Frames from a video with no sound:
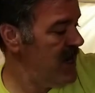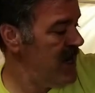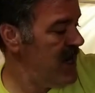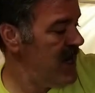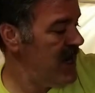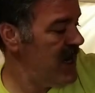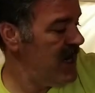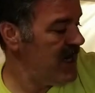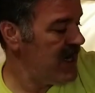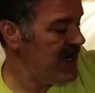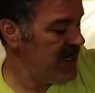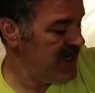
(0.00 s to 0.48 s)

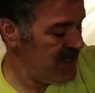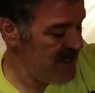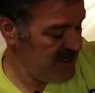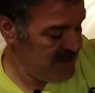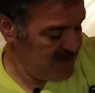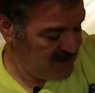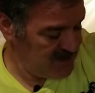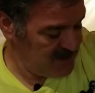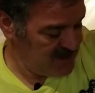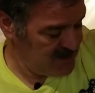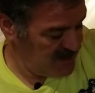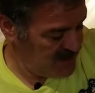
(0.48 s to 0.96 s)
And I think
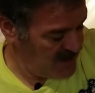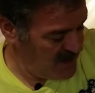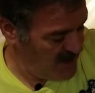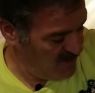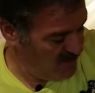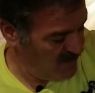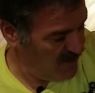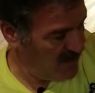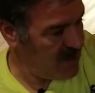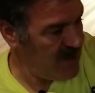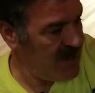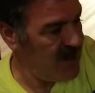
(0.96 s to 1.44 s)
there's a
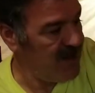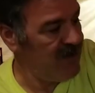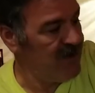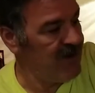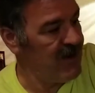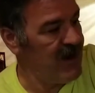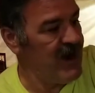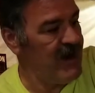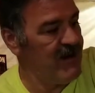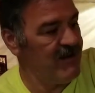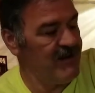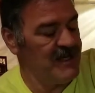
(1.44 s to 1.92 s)
couple of other
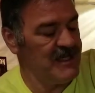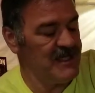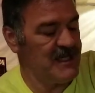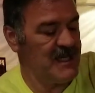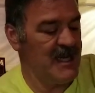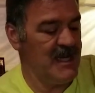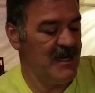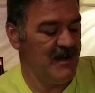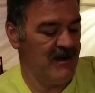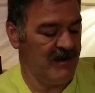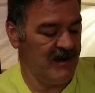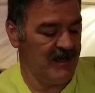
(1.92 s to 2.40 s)
areas
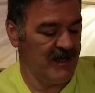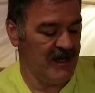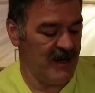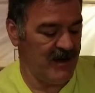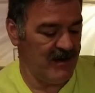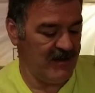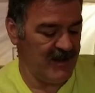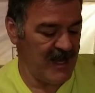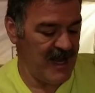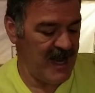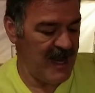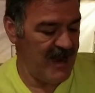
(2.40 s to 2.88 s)
here and there
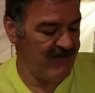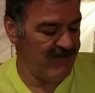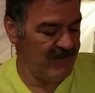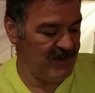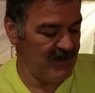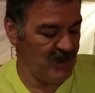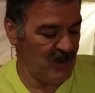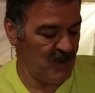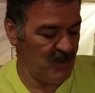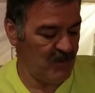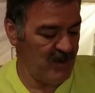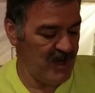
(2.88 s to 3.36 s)
that have a
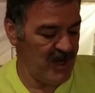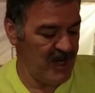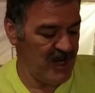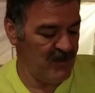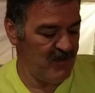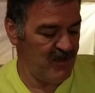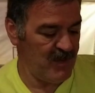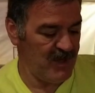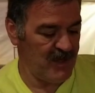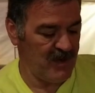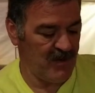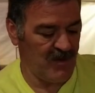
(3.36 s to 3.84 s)
little
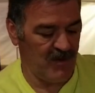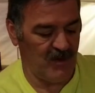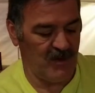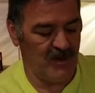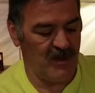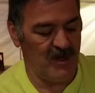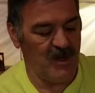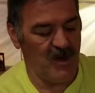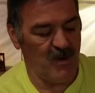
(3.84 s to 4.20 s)
piping, or, you know,